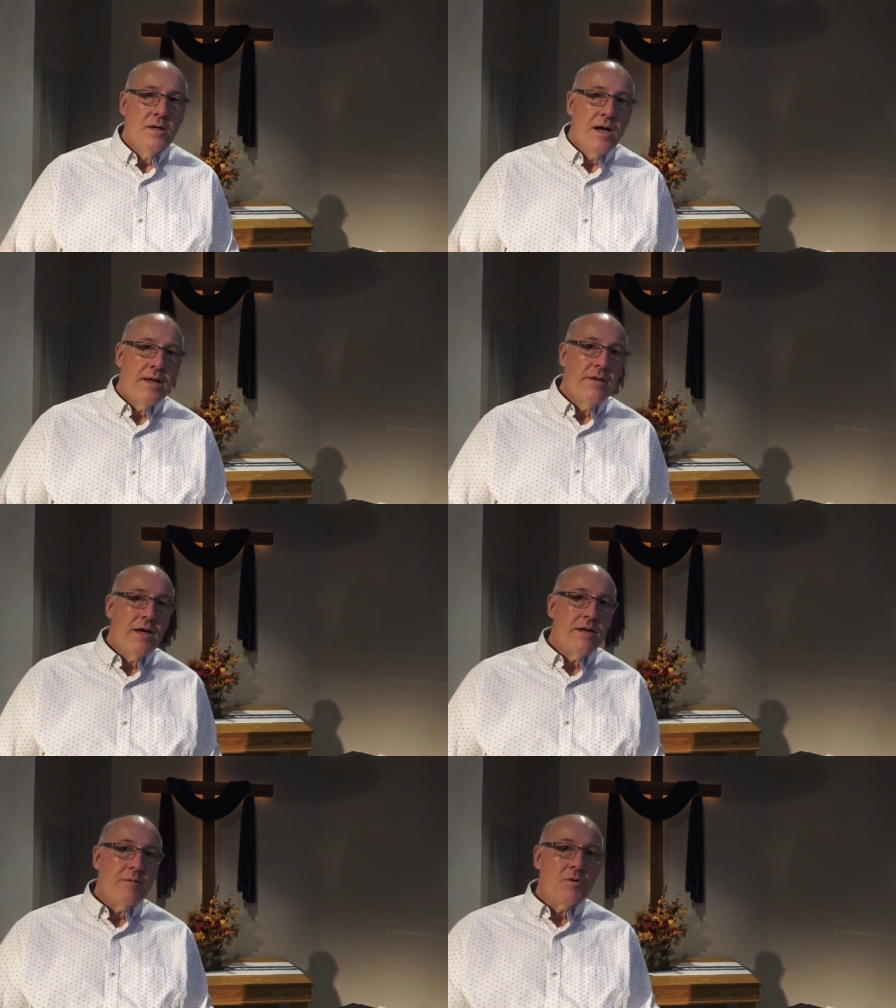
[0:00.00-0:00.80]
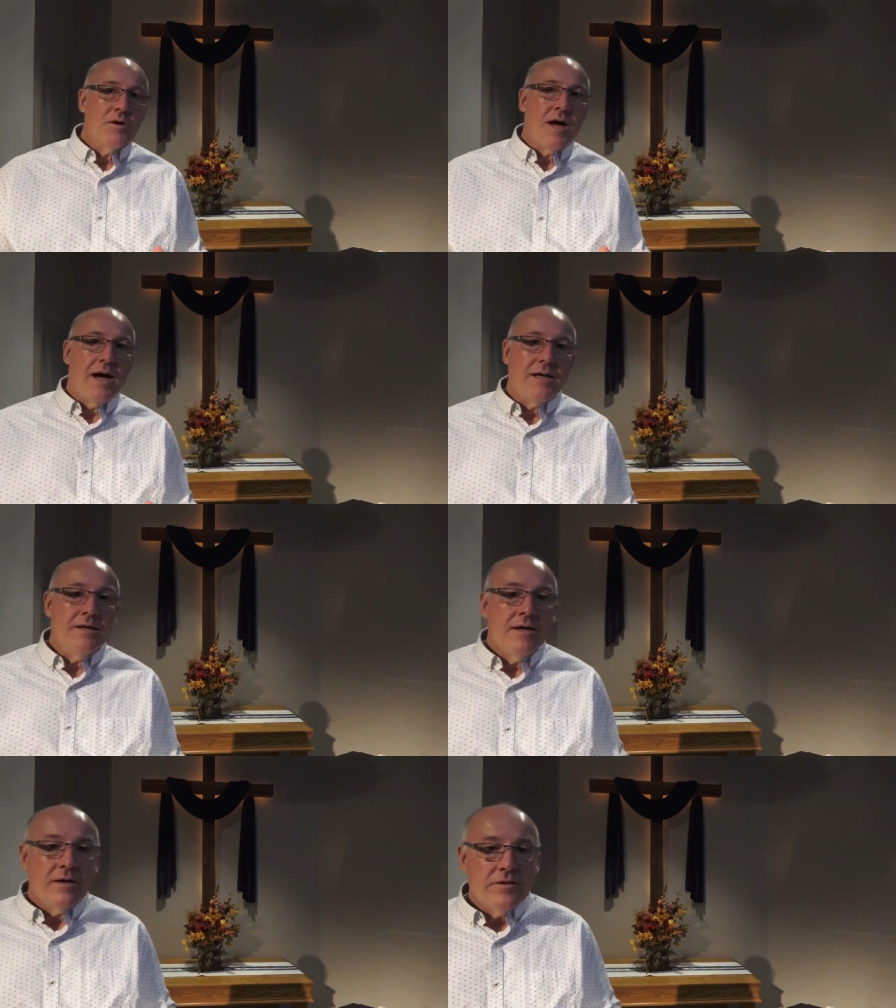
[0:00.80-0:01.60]
And then number
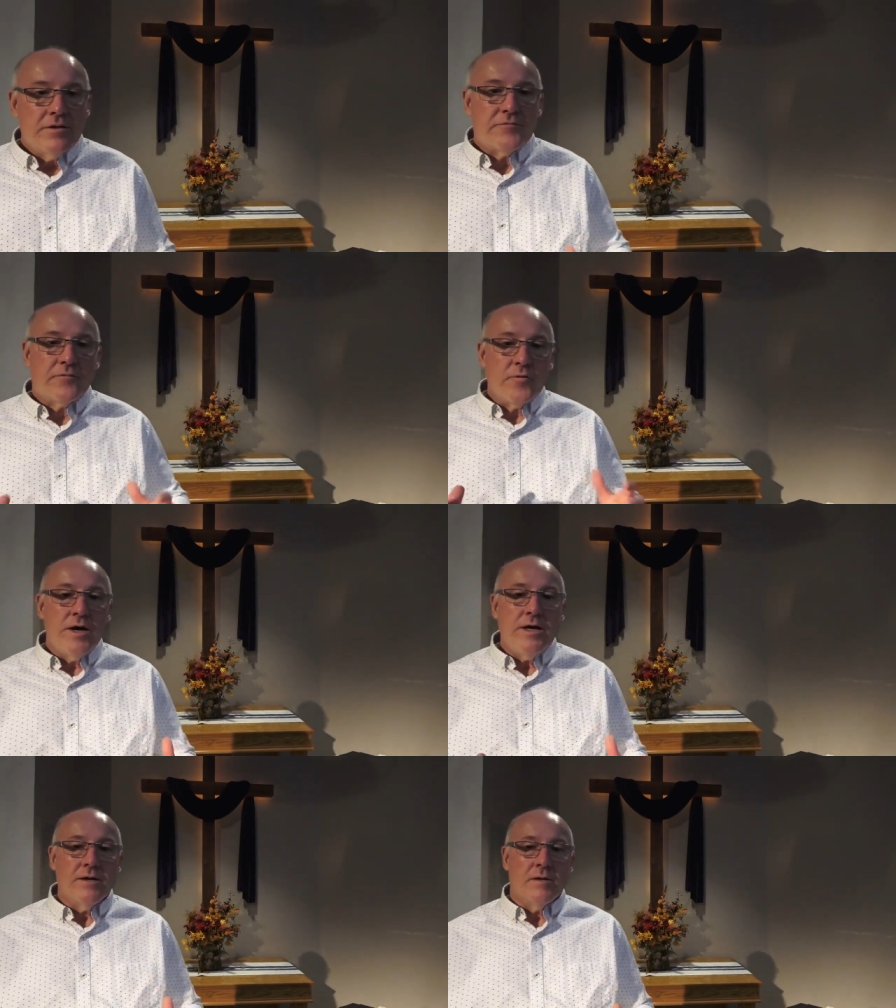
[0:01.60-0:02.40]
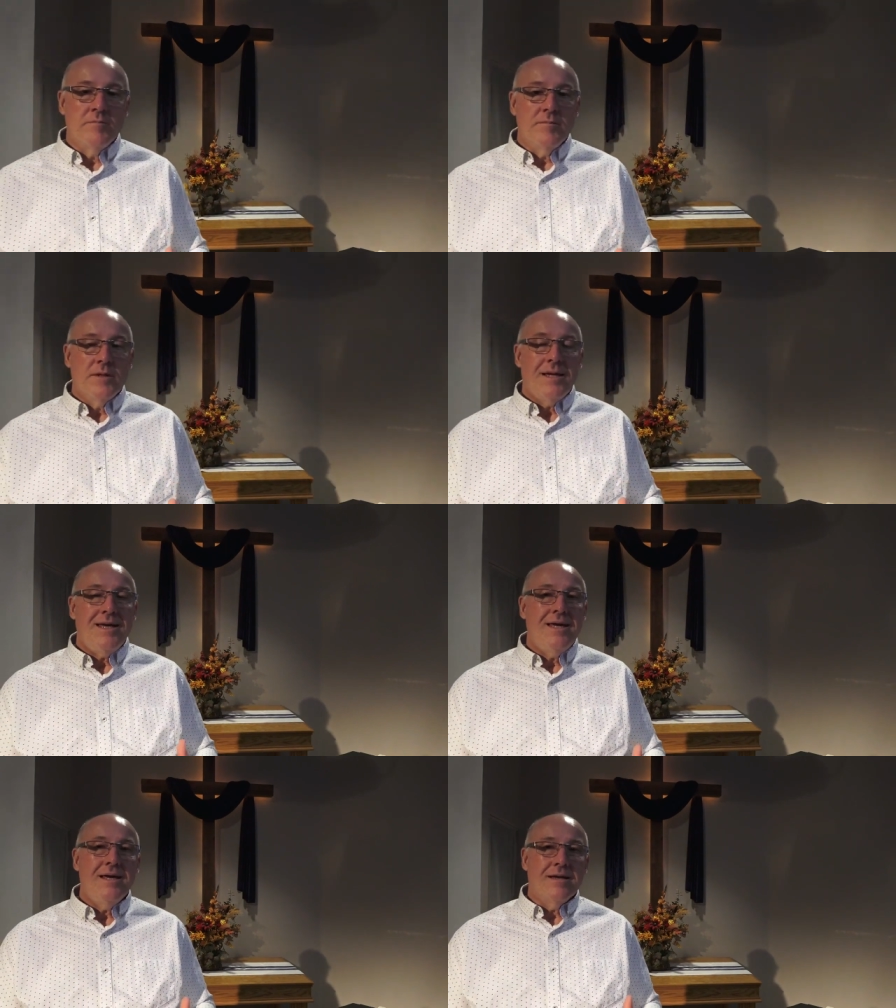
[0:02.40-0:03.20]
nine, the freedom
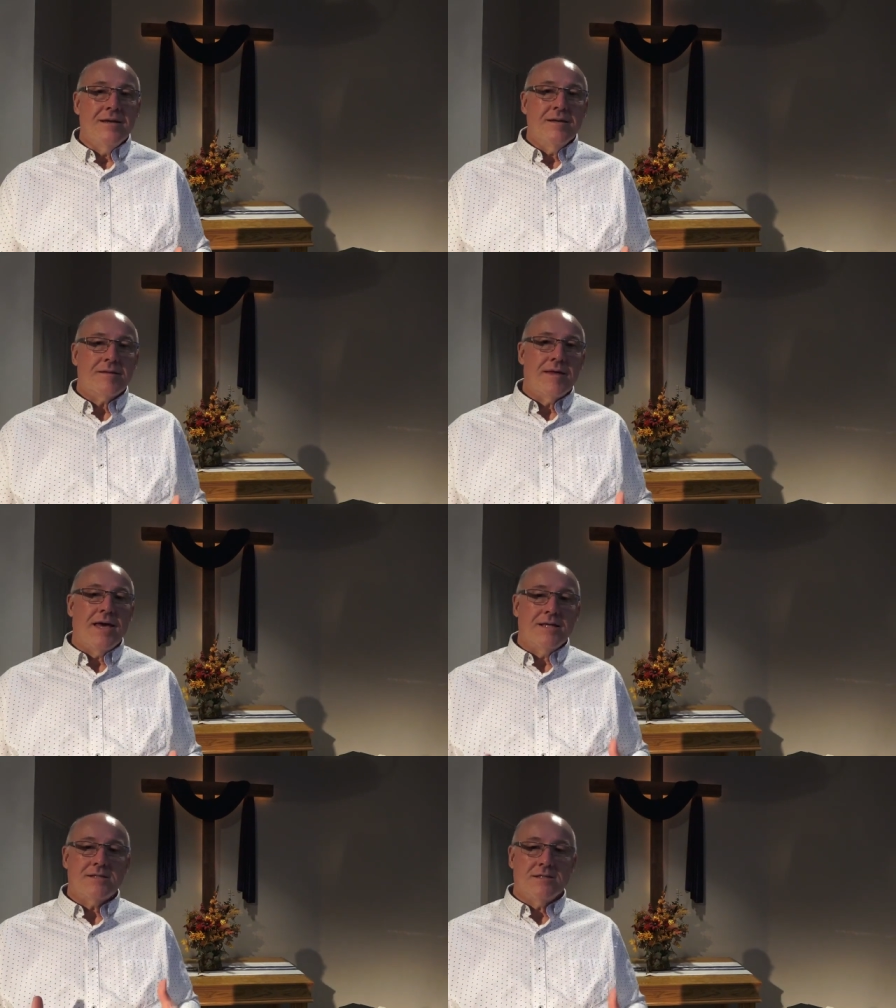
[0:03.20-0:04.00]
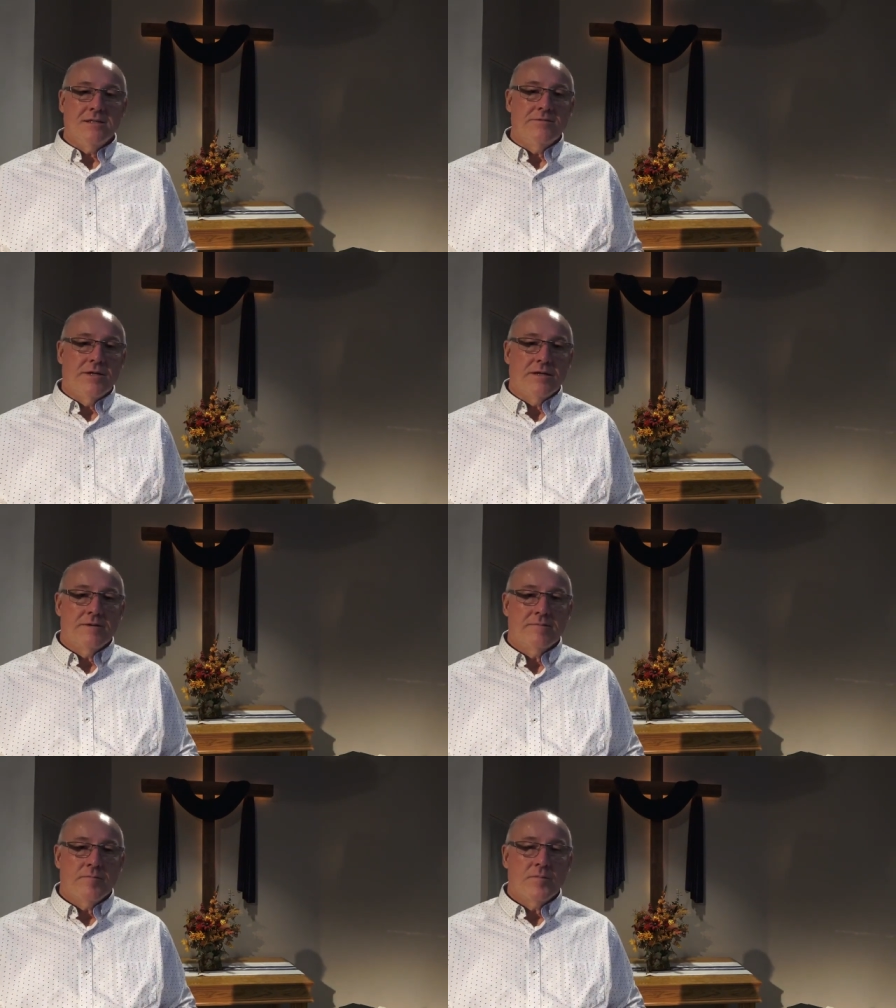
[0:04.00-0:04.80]
in thanks
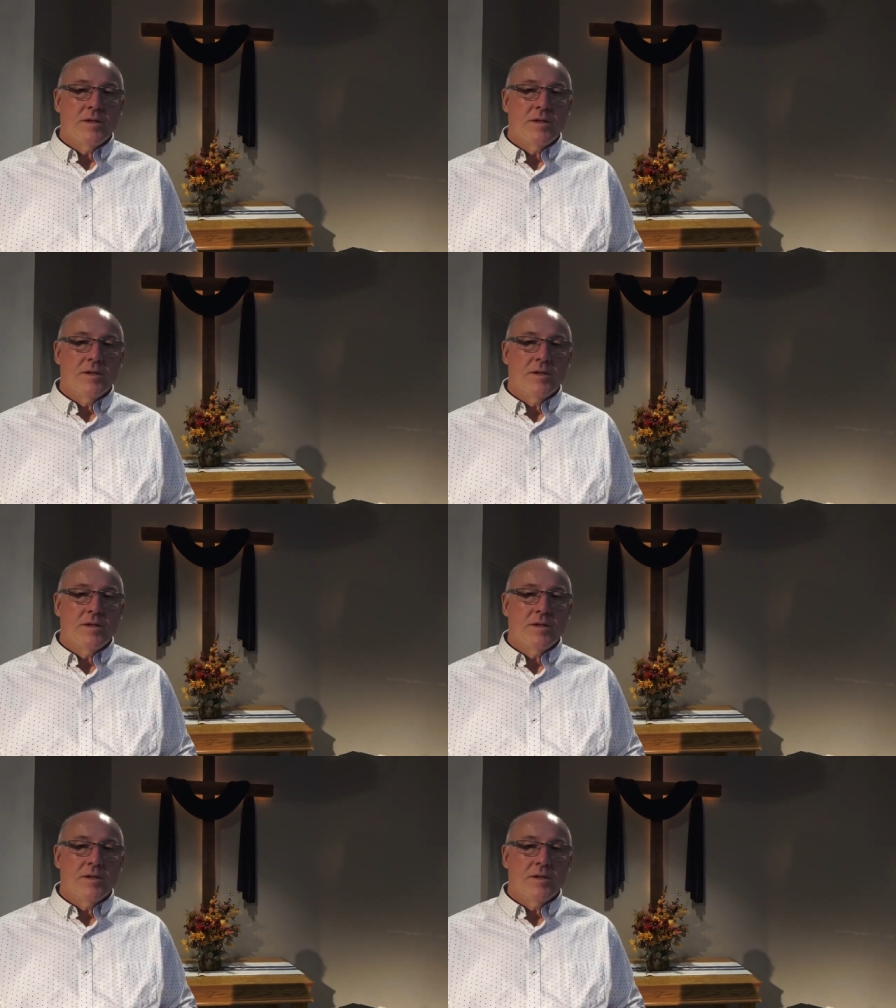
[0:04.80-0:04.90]
living.